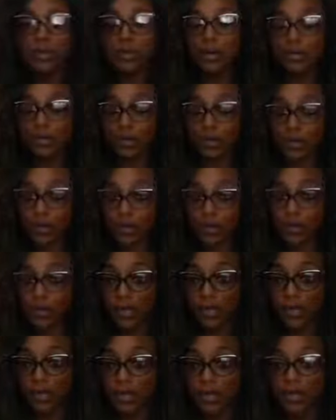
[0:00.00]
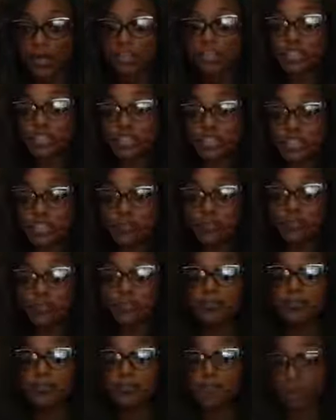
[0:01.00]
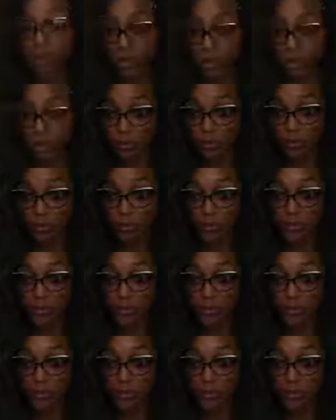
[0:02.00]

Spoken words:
But the door came and she flew.